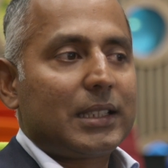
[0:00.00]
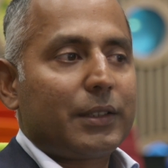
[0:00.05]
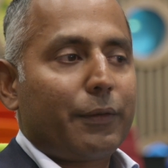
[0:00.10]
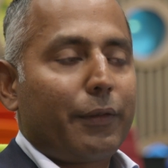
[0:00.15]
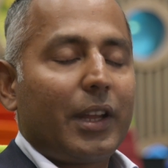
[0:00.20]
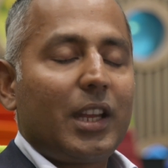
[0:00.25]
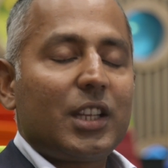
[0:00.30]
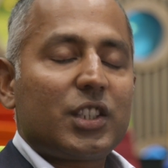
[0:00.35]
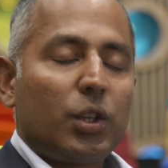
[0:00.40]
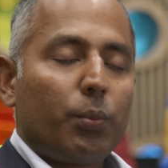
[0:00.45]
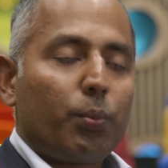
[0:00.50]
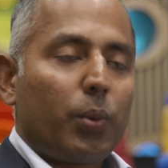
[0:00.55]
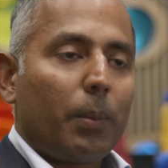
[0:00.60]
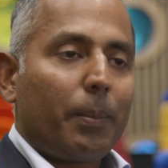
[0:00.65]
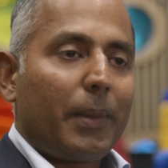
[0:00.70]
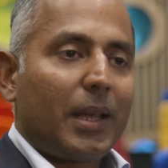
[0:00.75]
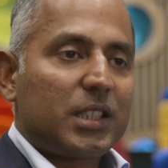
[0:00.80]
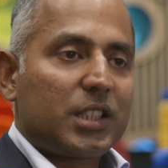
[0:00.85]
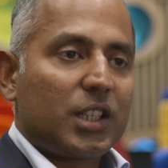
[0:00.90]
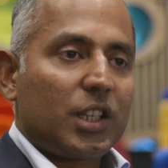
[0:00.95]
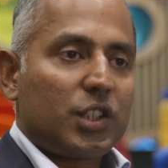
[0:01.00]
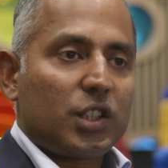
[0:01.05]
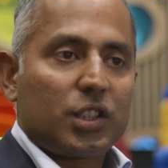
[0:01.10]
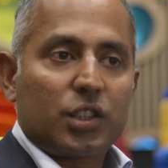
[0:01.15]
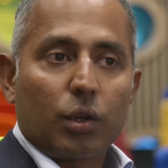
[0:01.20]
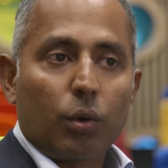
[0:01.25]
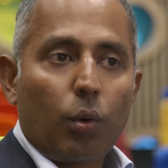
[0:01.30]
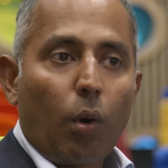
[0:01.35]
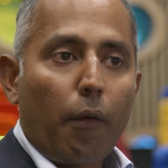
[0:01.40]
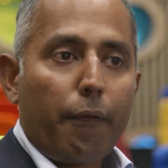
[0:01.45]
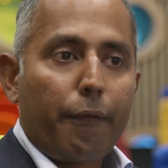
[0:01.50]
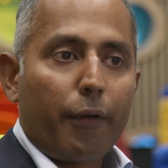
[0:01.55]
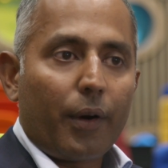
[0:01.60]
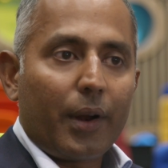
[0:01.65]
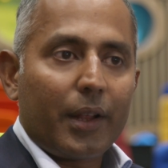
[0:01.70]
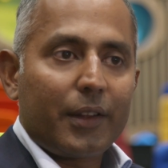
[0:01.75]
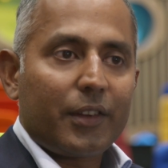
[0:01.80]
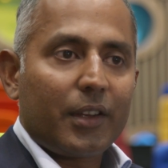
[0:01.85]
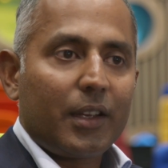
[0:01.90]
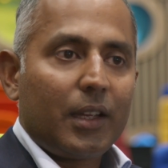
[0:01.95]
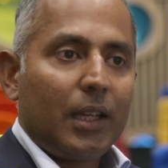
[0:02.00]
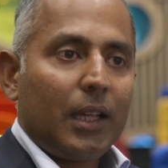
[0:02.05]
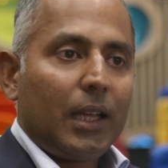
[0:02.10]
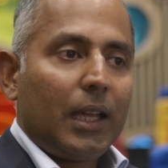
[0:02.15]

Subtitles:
it's a very simple message, is to go for it.